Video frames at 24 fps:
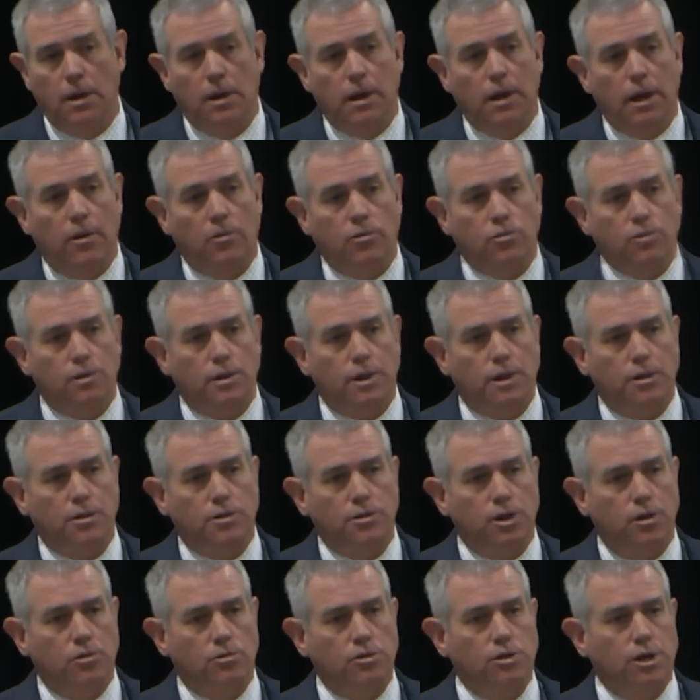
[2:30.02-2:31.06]
He was with the
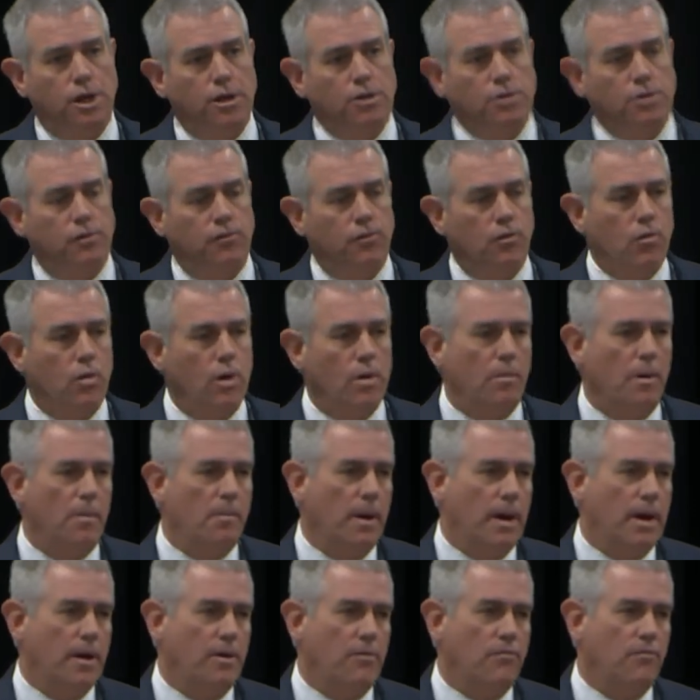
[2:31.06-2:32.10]
Association of Equipment
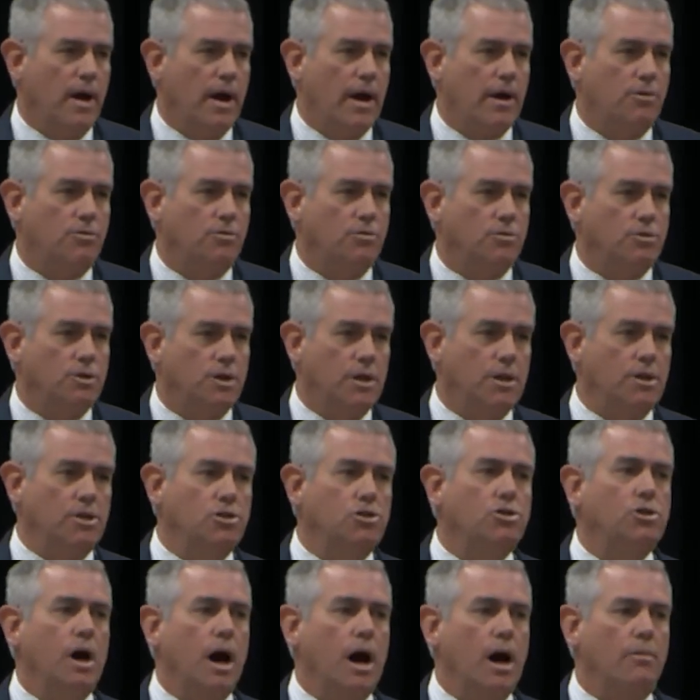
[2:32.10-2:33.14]
Manufacturers, and his
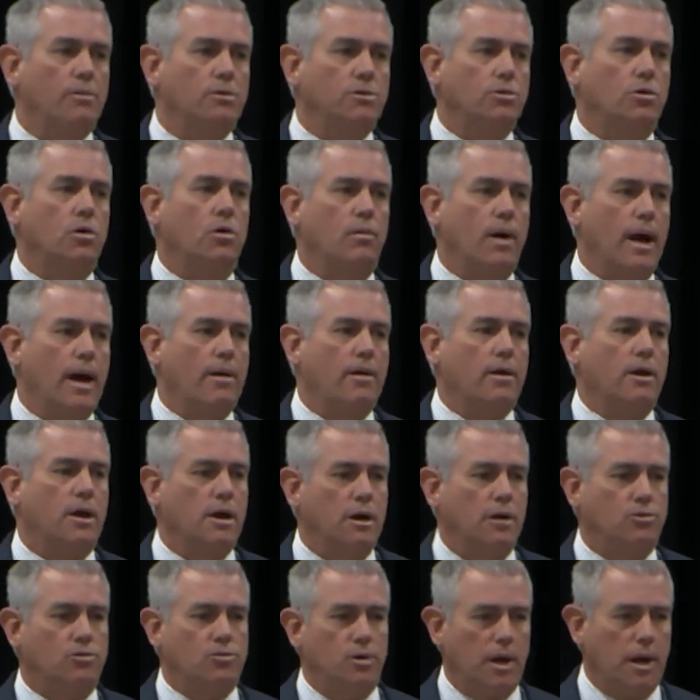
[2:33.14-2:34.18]
job was to go around the
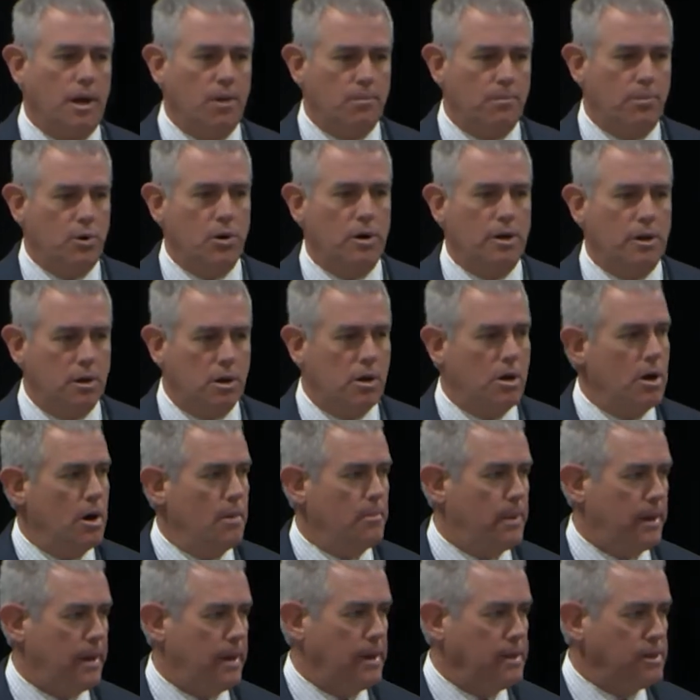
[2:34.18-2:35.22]
country and put
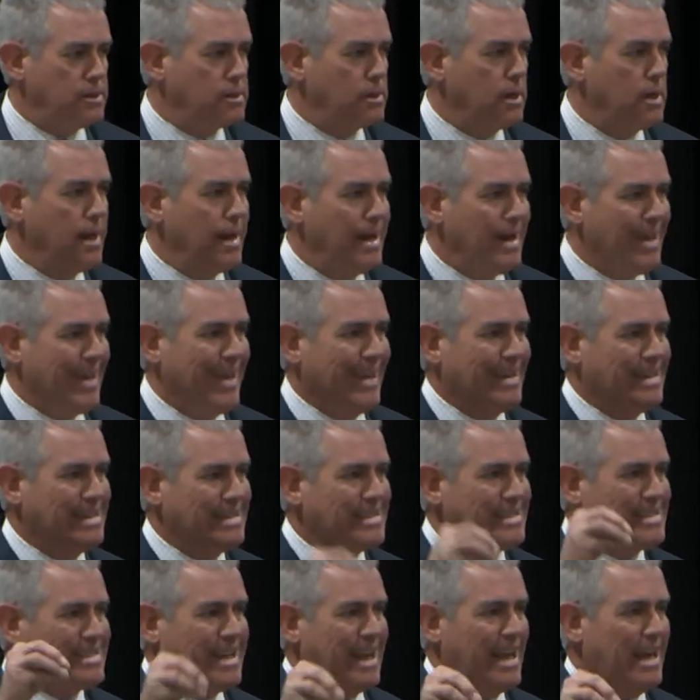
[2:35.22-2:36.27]
companies in
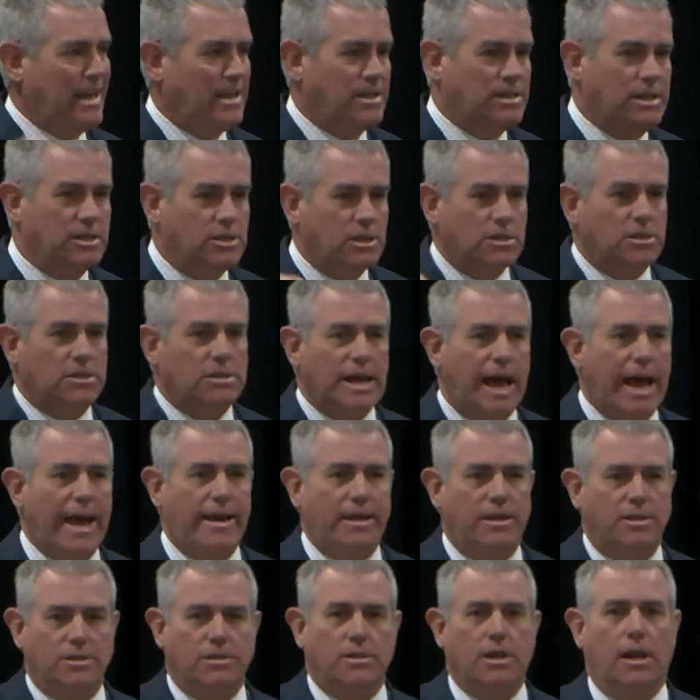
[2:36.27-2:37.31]
states. He's a
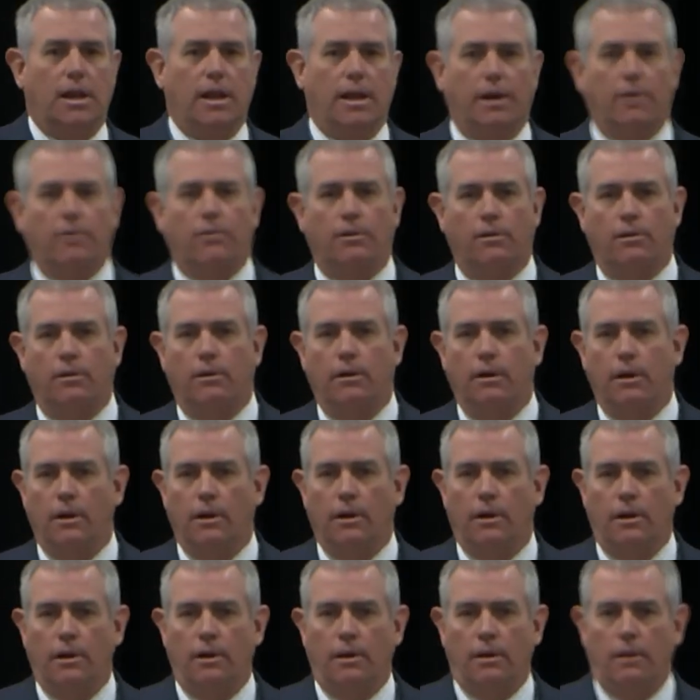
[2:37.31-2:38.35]
site selector.
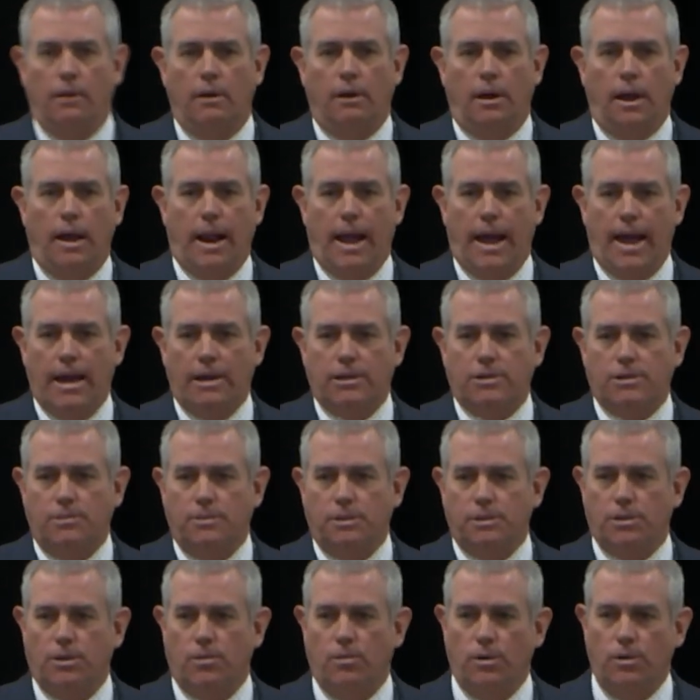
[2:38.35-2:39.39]
And I asked him, I
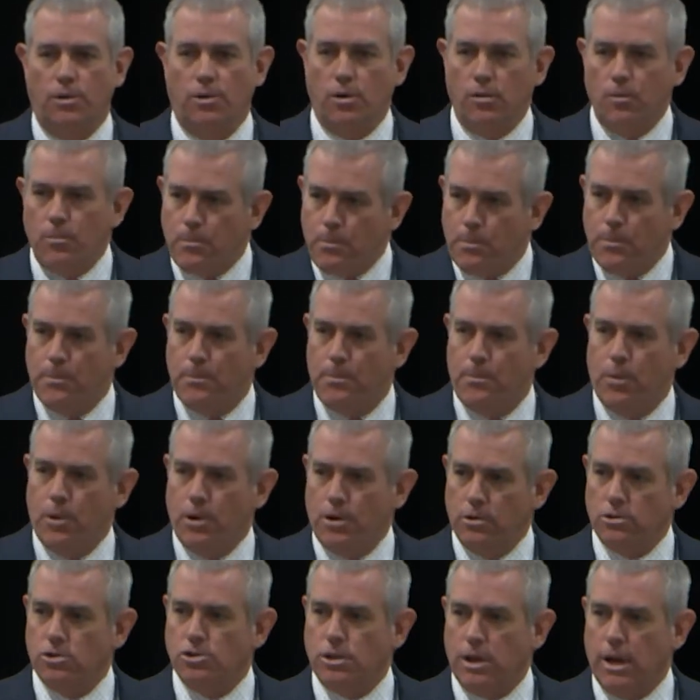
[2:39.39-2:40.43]
said, when
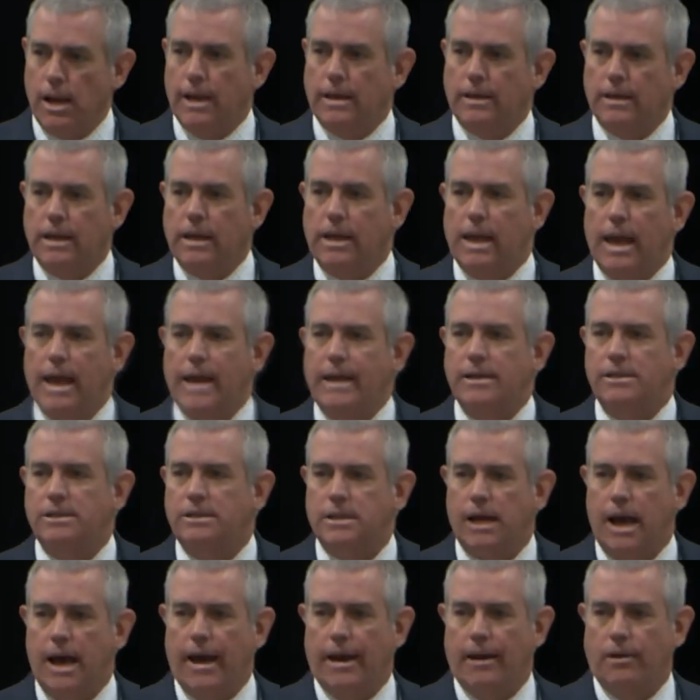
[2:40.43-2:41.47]
you're selecting a
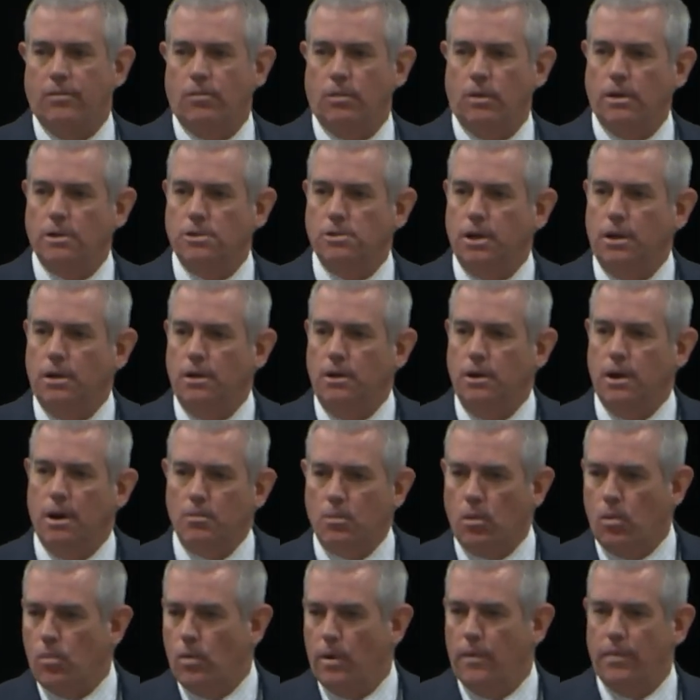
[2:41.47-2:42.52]
site, what is the
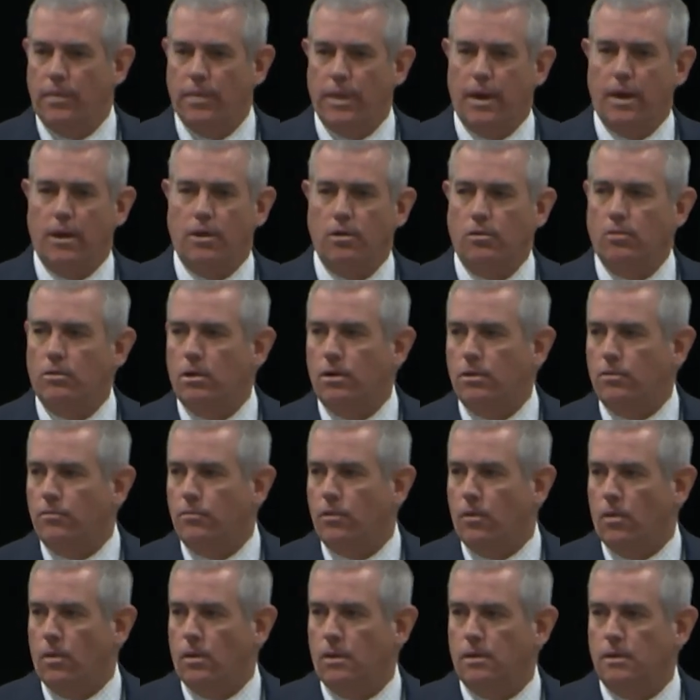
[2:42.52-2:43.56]
number one thing you look
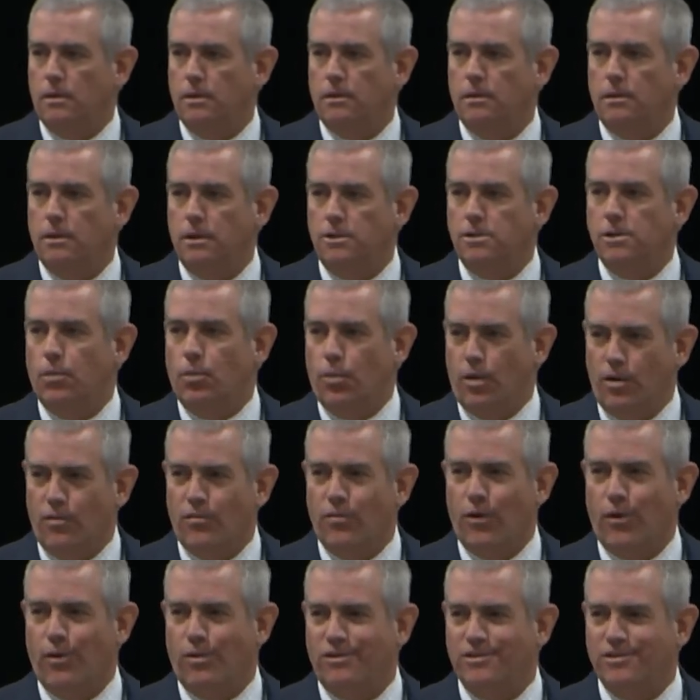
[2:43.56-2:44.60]
for? He said,
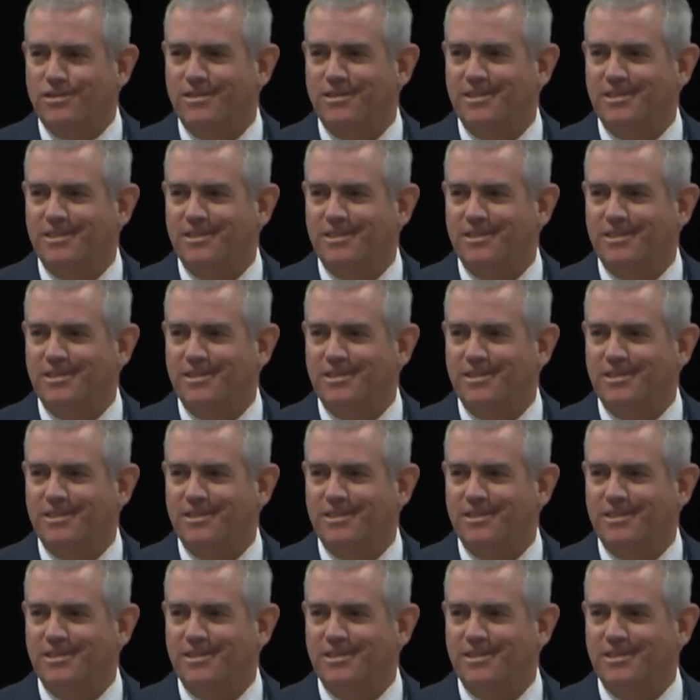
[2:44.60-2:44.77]
workforce.